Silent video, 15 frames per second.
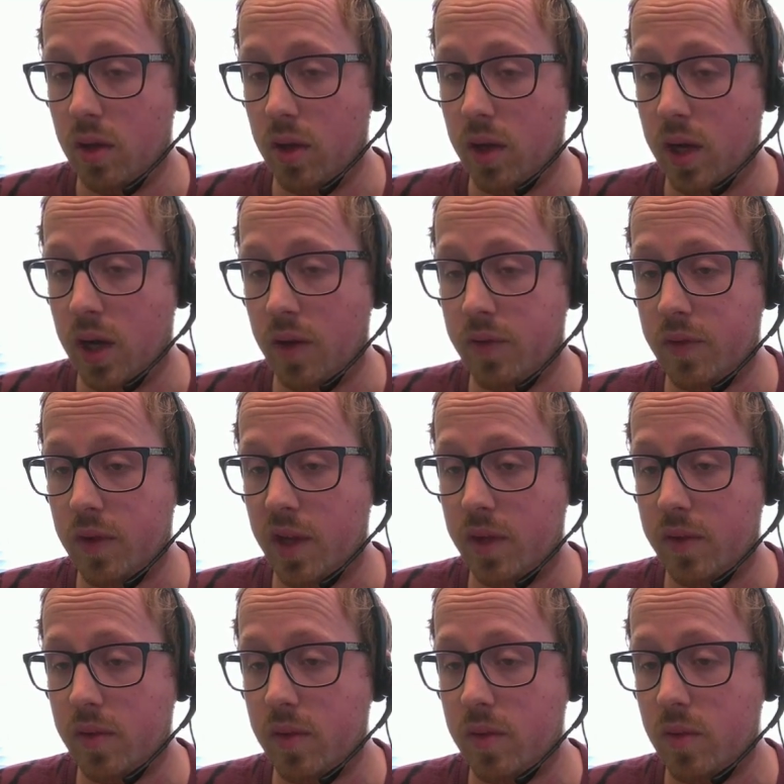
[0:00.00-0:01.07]
after that,
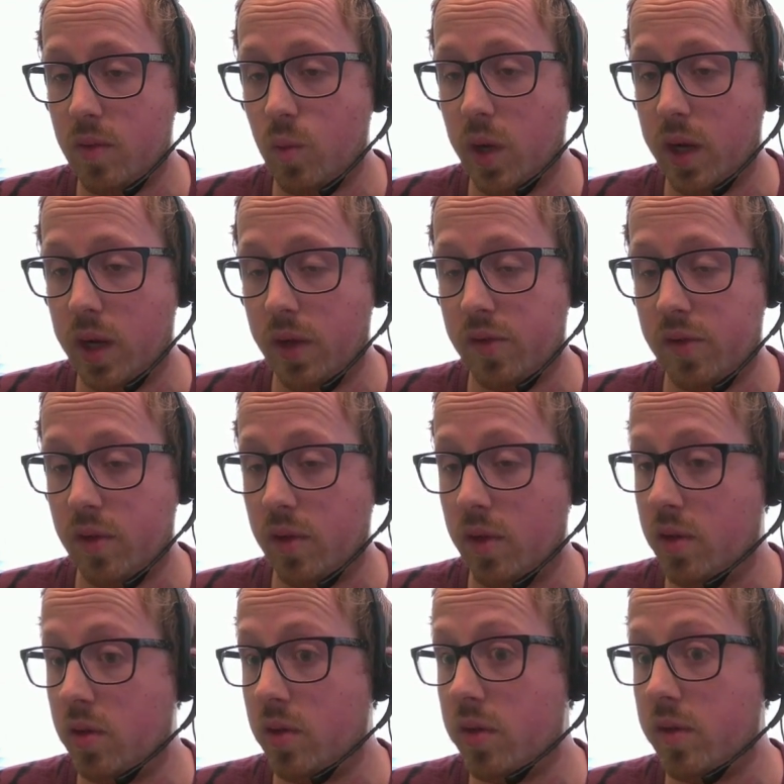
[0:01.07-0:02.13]
whereas
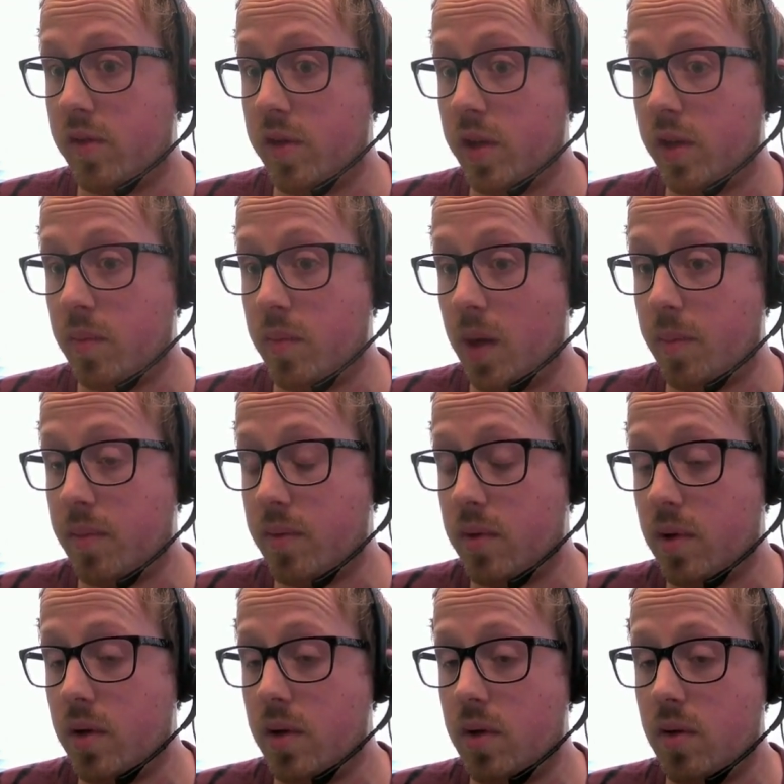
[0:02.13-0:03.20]
another genetic map,
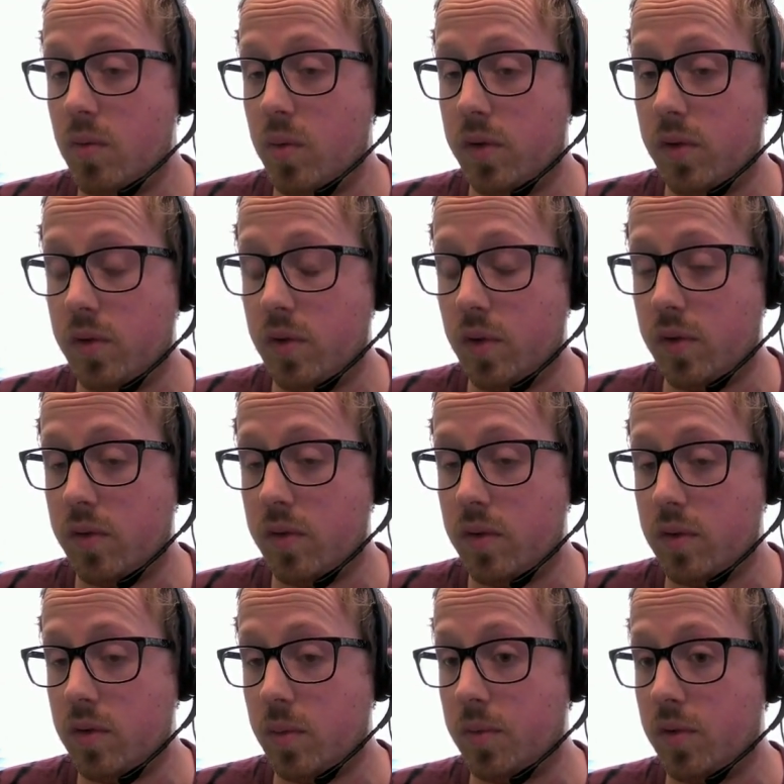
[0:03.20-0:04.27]
which is not
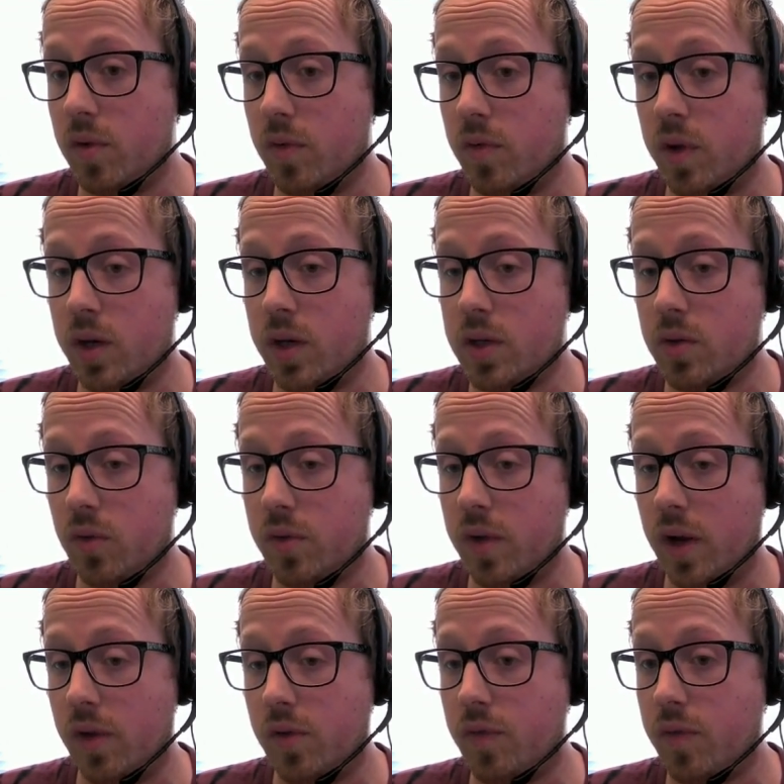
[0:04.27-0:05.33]
observed here,
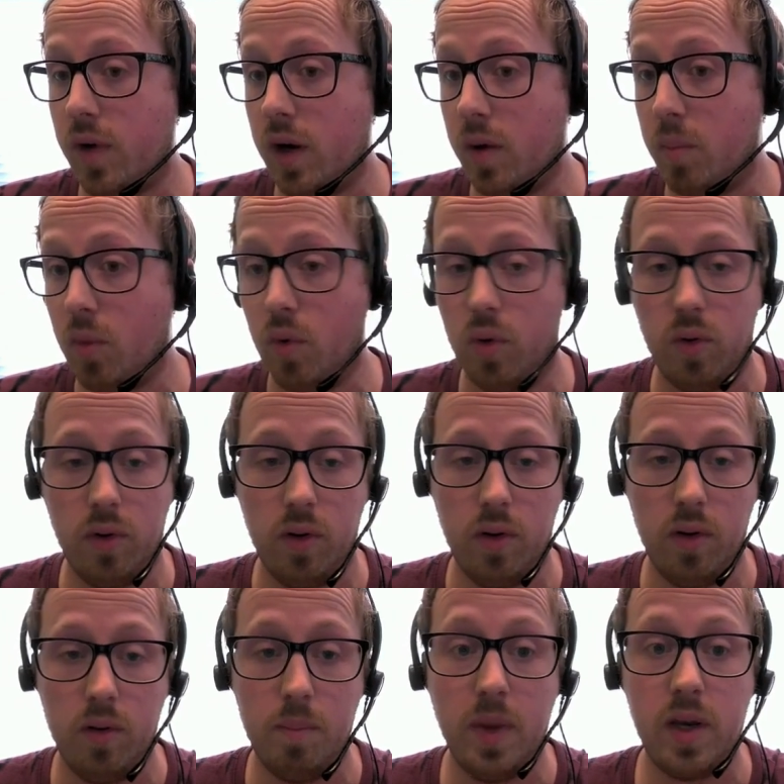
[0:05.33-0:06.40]
contains far
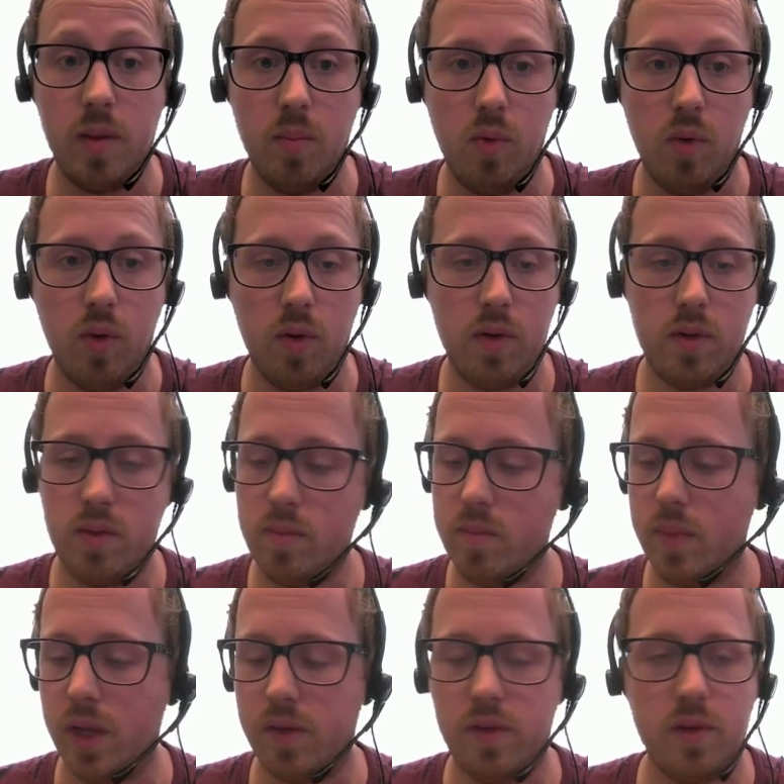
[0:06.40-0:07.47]
more, many more
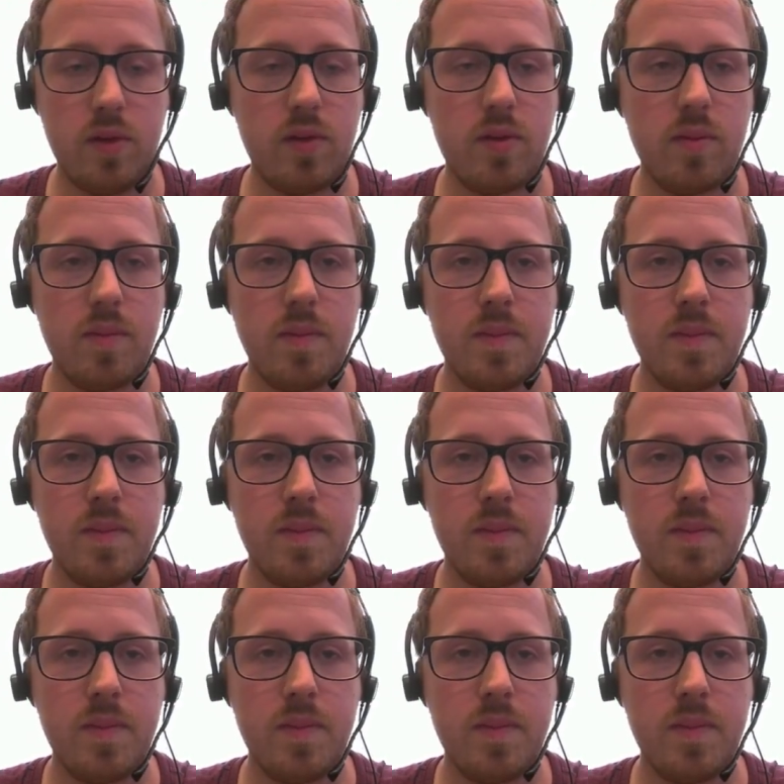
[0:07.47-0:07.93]
matches.